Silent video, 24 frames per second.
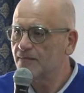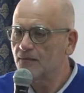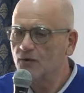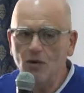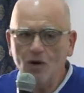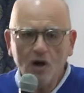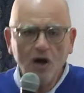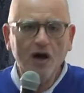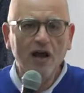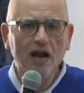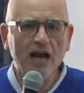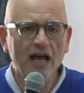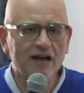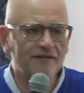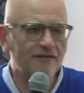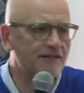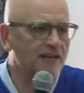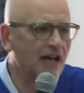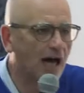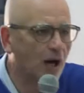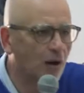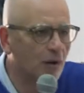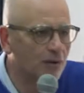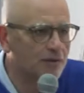We all have
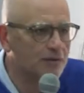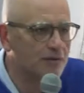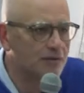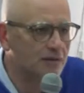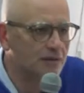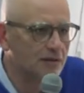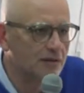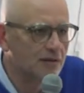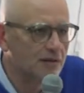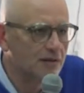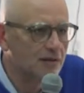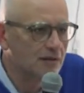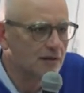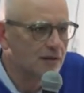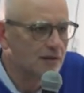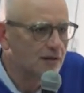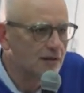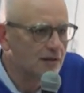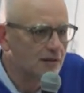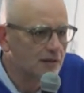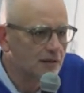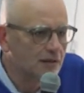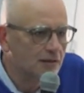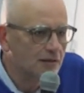doubts.
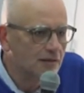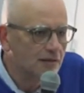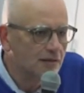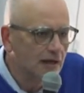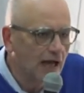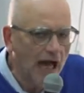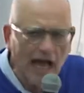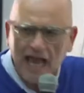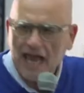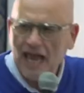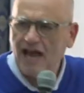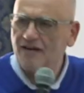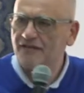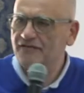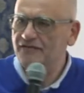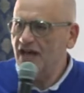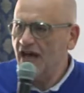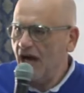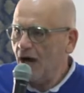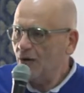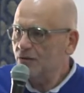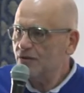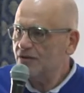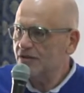I have
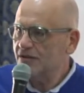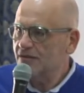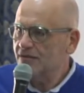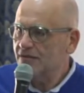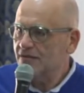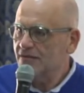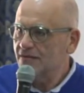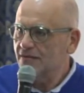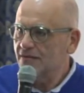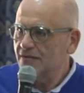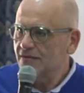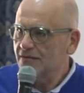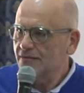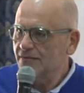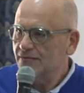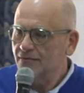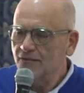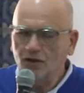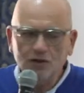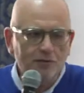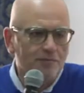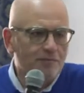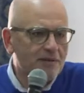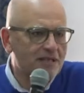doubts.
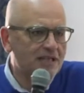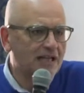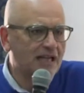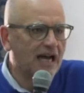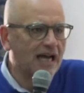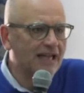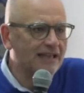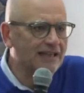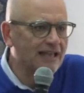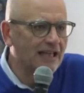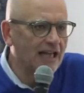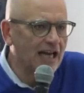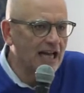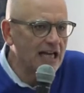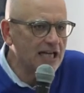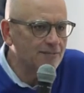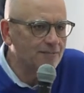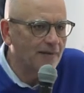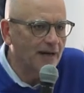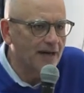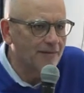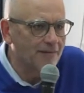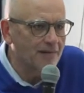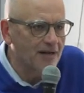Don't be scandalized
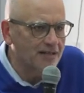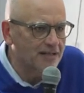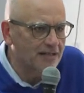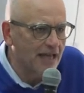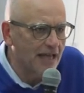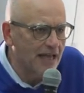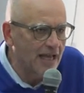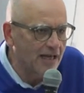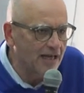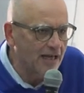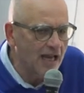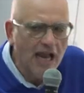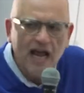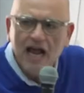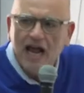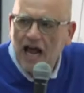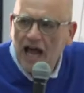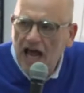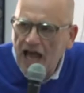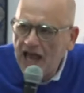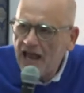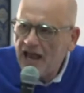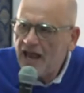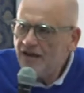by me saying that.
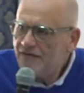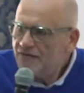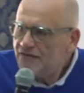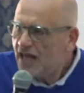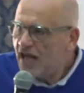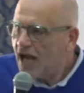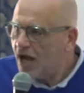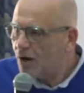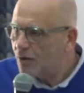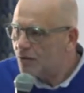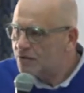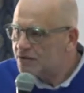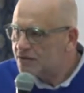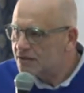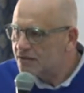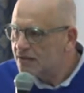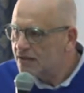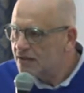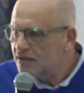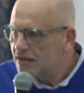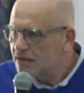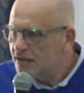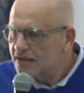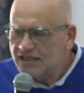I have doubts.
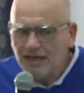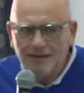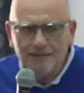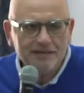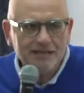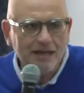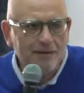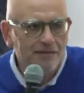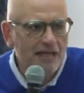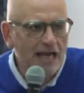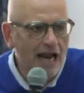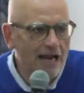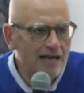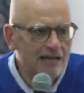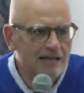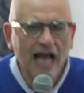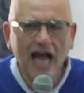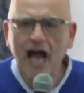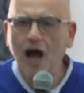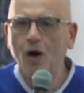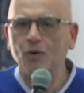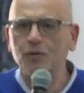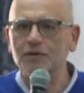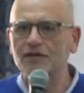Sometimes I
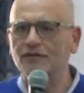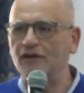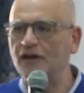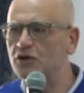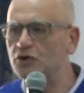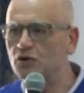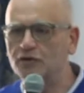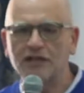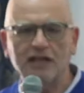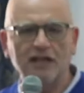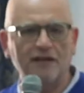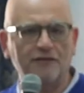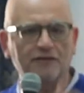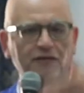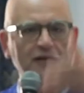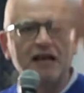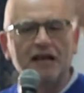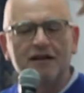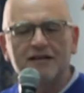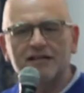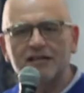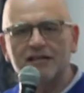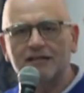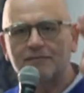doubt if I should have
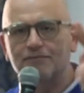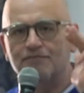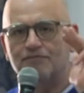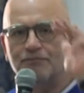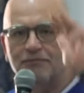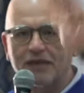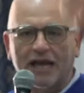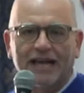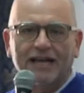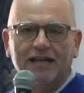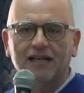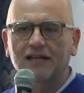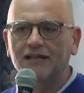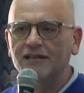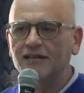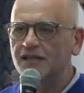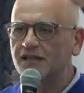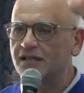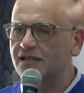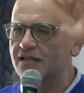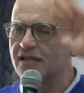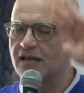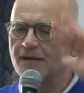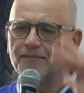taken
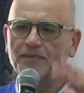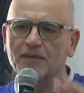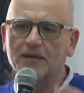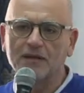this